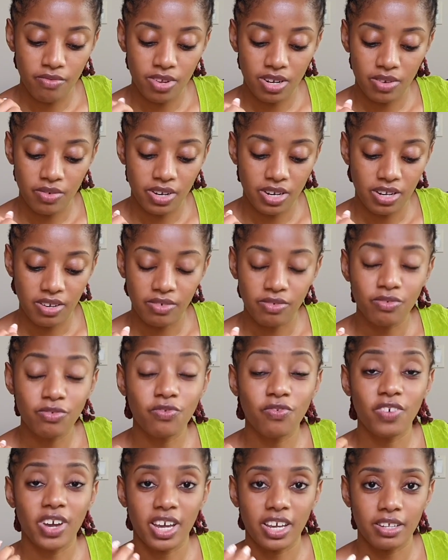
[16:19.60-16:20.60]
really went out
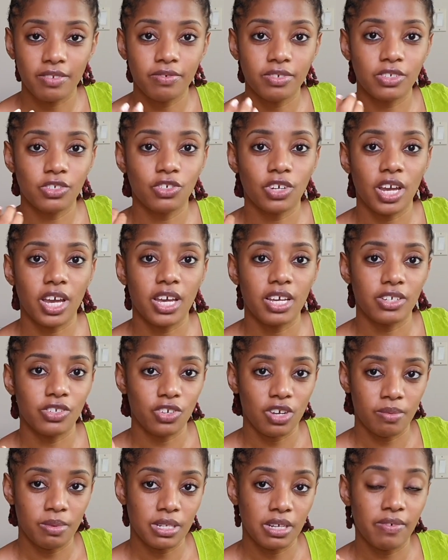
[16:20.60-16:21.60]
fight to try and
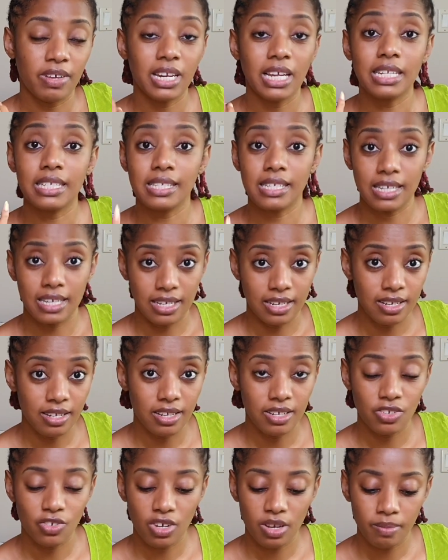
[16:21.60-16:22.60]
enjoy myself, and I did
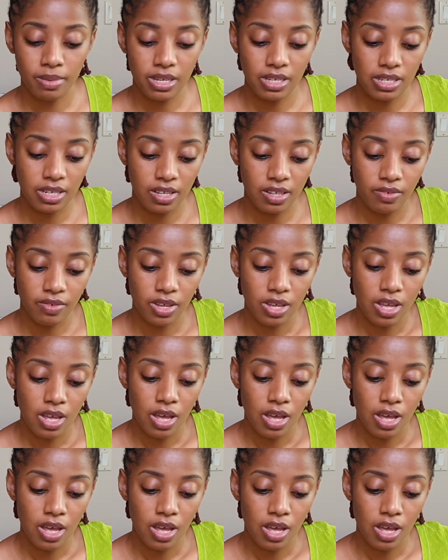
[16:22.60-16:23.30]
enjoy myself,